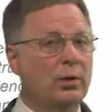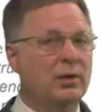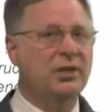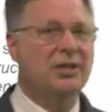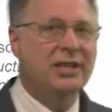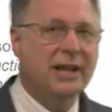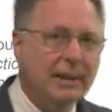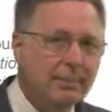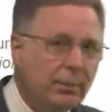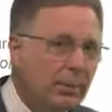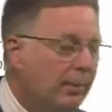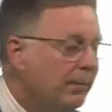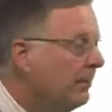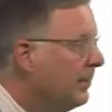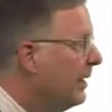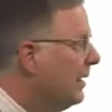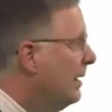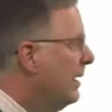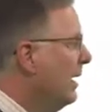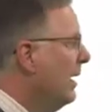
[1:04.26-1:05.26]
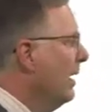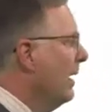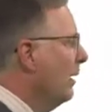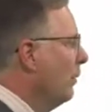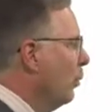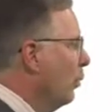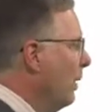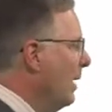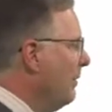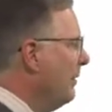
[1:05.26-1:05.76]
example.
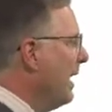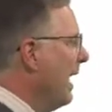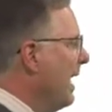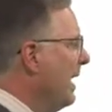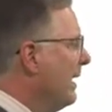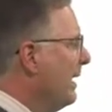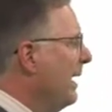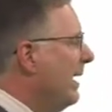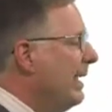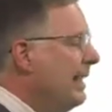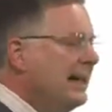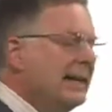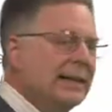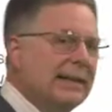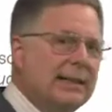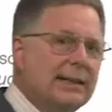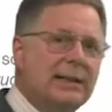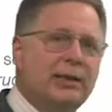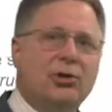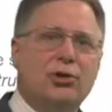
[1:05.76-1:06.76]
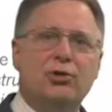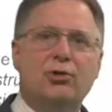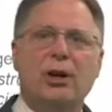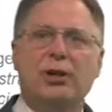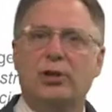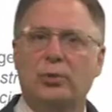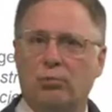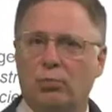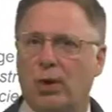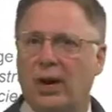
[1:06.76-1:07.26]
We've got a
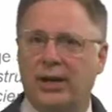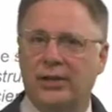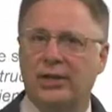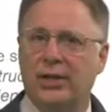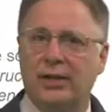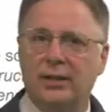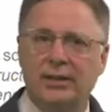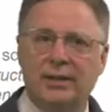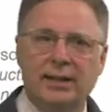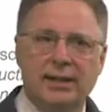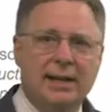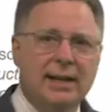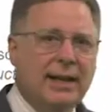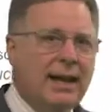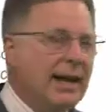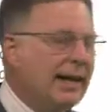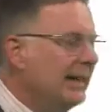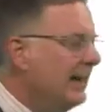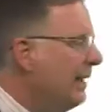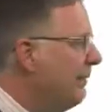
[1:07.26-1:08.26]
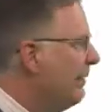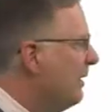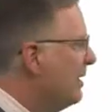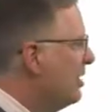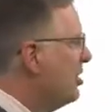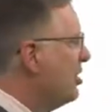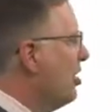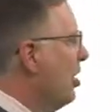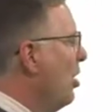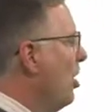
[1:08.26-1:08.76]
construction project and they've
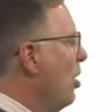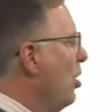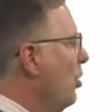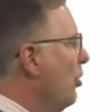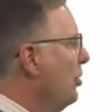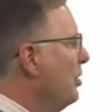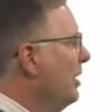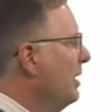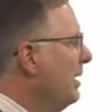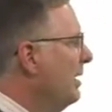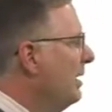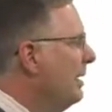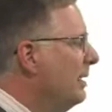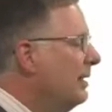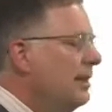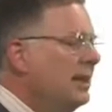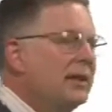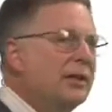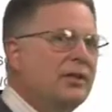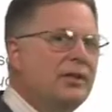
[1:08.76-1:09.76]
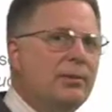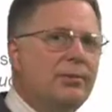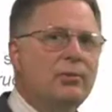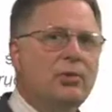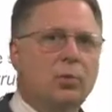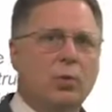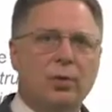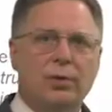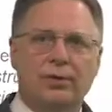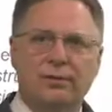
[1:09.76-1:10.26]
installed some
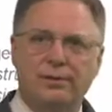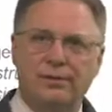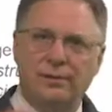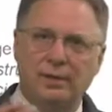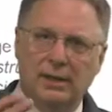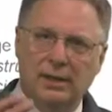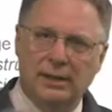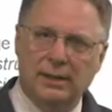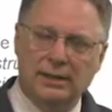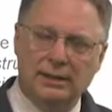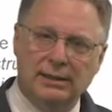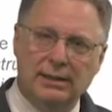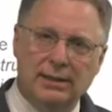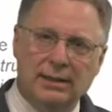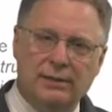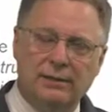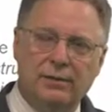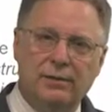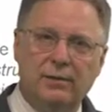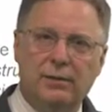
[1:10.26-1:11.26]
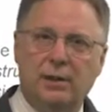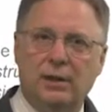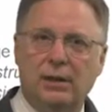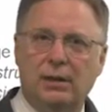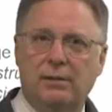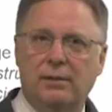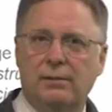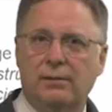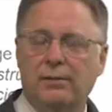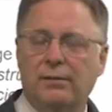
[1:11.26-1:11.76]
sort of
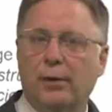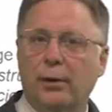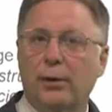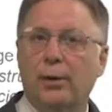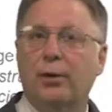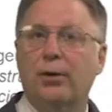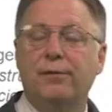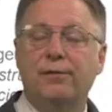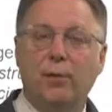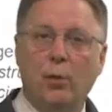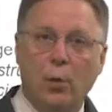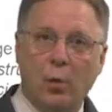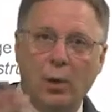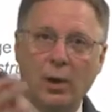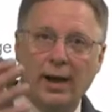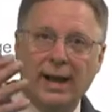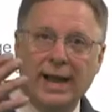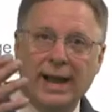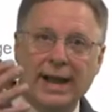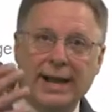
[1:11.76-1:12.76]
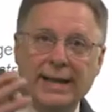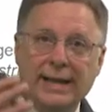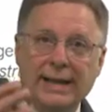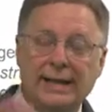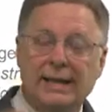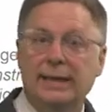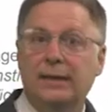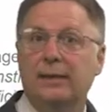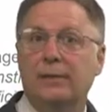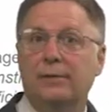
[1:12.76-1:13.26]
footer for
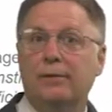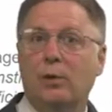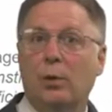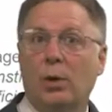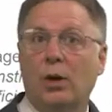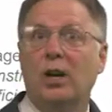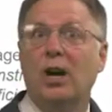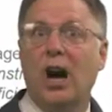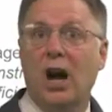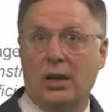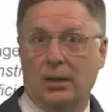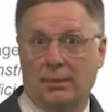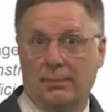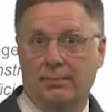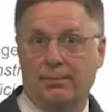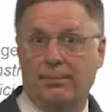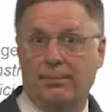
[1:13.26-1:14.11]
a column,